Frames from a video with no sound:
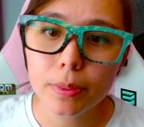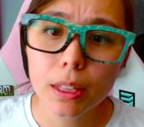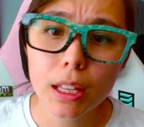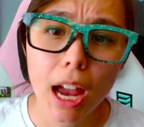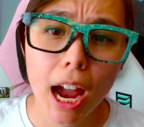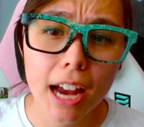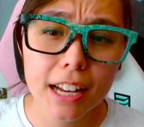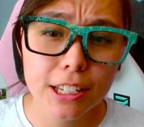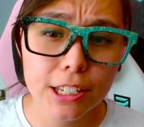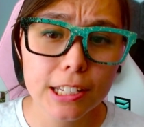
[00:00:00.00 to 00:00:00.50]

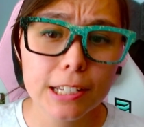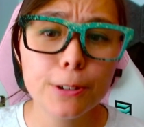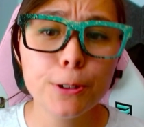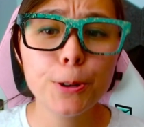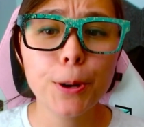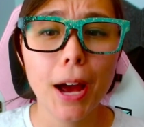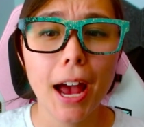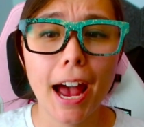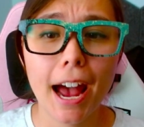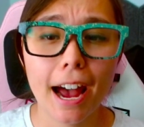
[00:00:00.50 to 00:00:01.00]
I
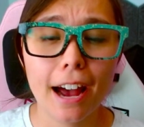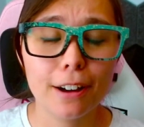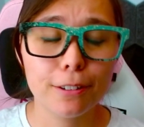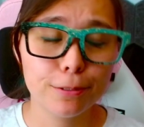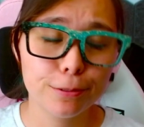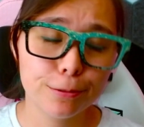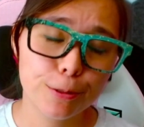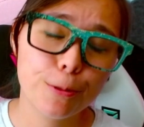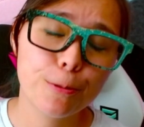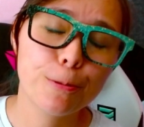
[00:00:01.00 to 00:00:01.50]
do
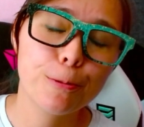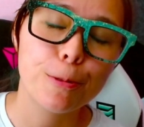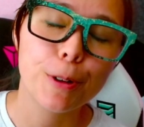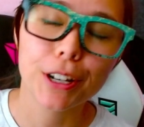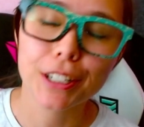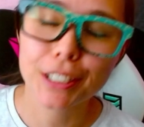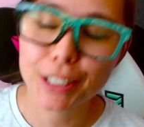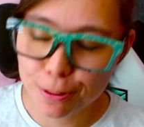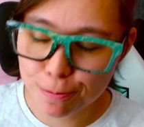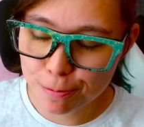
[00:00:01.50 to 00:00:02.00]
have
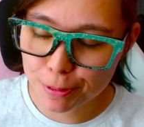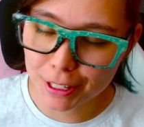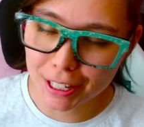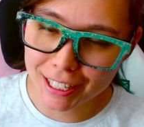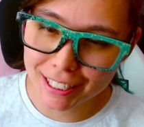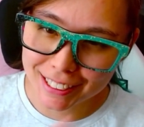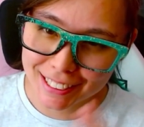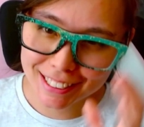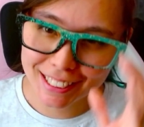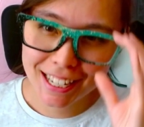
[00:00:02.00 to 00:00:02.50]
one
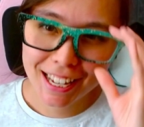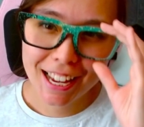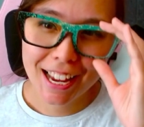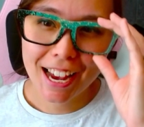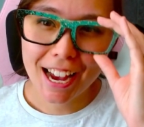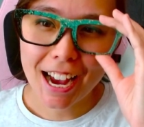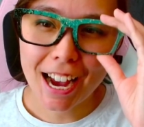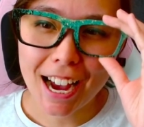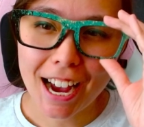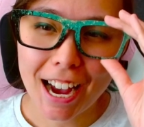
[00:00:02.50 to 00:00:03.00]
complaint.
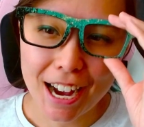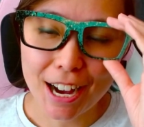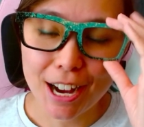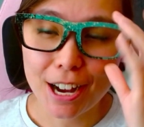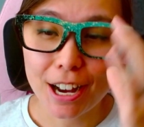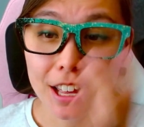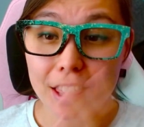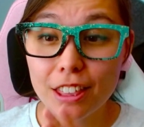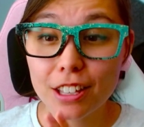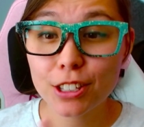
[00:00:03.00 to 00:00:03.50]

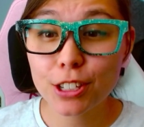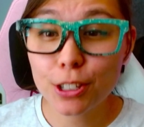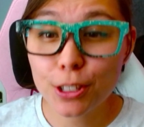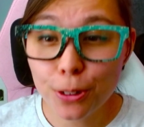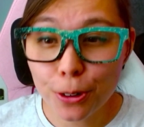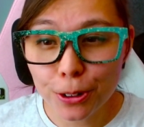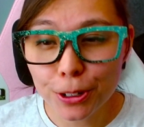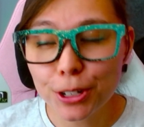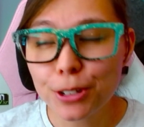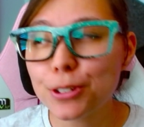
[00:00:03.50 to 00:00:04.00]
The
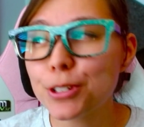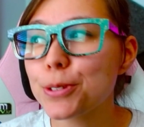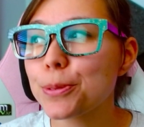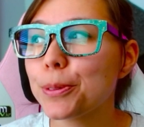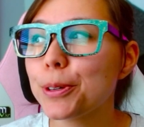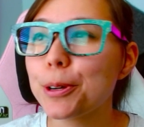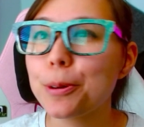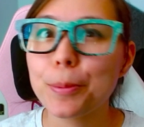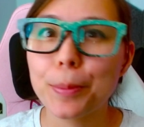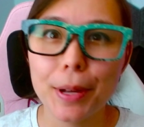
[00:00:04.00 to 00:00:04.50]
tutorials
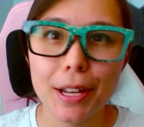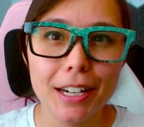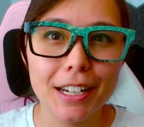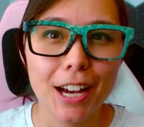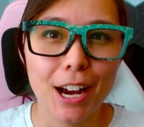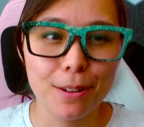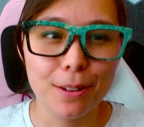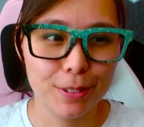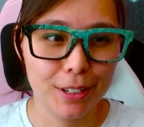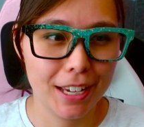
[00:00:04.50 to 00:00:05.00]
were a bit
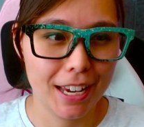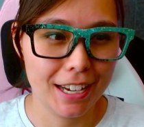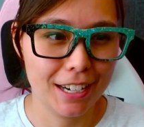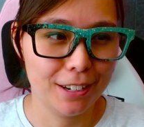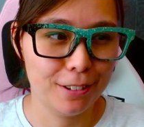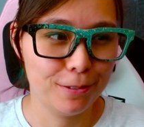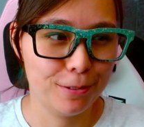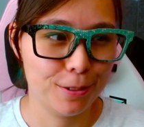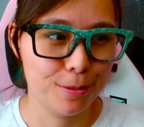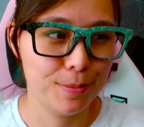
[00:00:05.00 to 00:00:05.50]

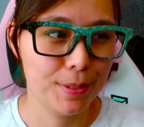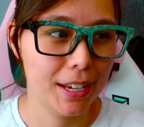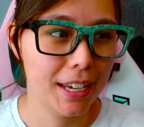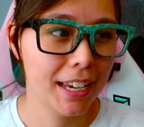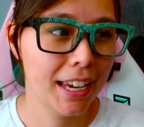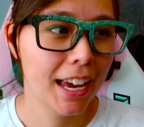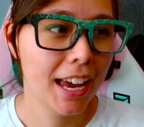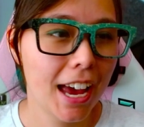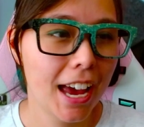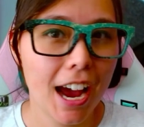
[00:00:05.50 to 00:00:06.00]
complicated for
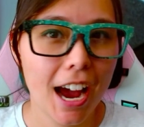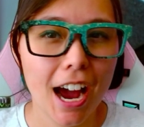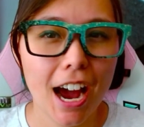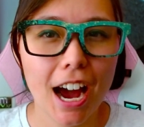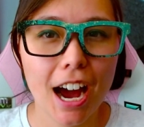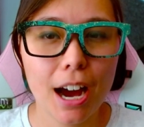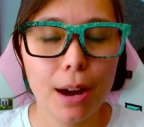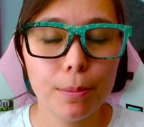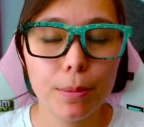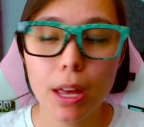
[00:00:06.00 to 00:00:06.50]
me.
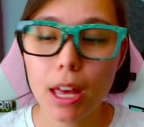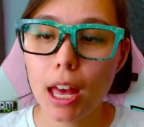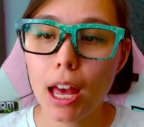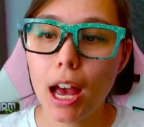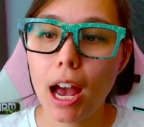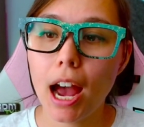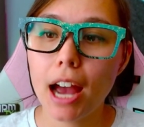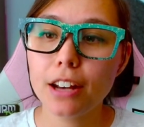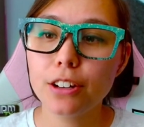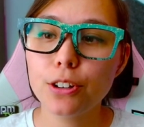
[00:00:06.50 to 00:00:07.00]
The
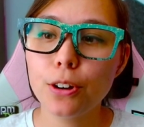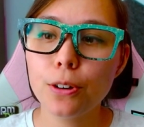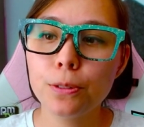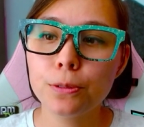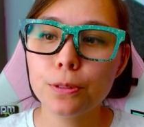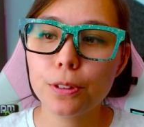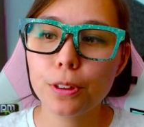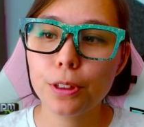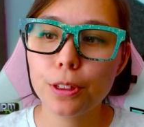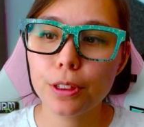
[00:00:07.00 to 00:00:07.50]

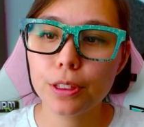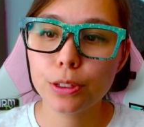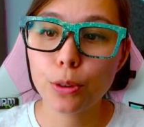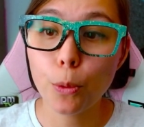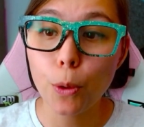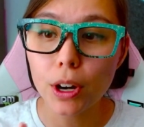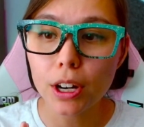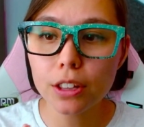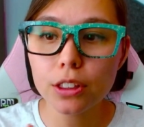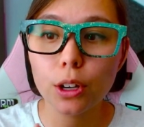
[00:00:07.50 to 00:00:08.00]

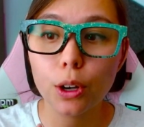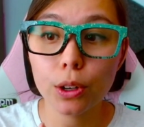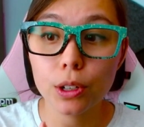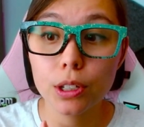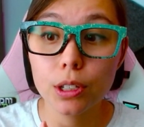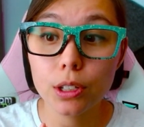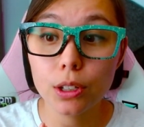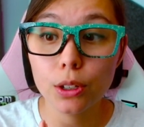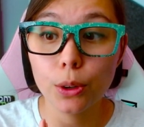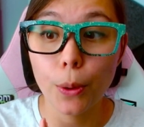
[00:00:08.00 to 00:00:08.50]
one on the
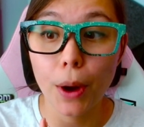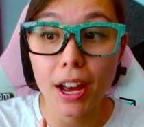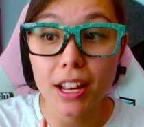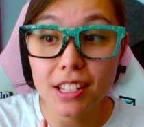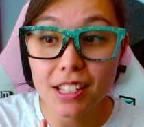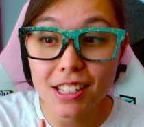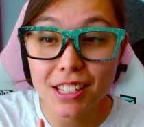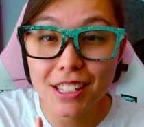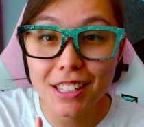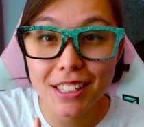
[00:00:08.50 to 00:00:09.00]

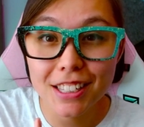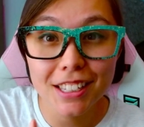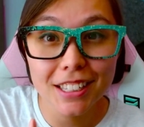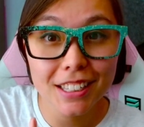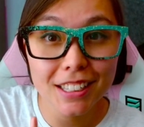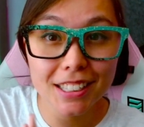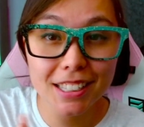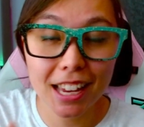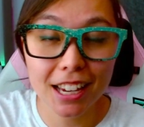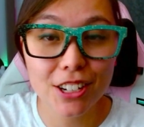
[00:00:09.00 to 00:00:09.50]
quests
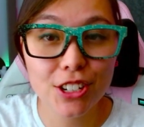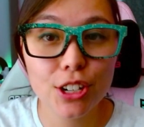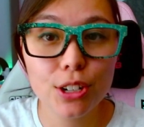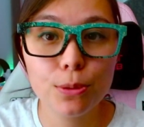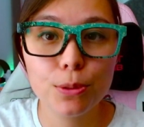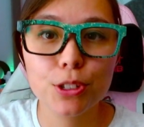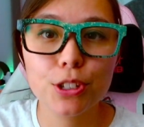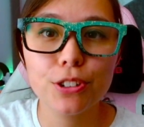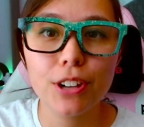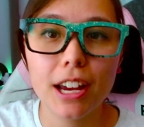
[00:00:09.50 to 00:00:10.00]

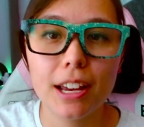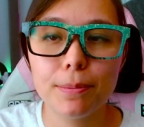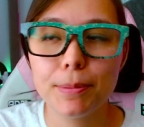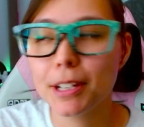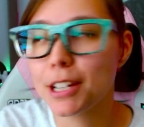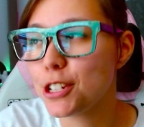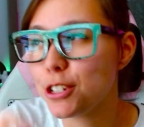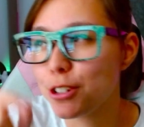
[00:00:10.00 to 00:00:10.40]
section was great because you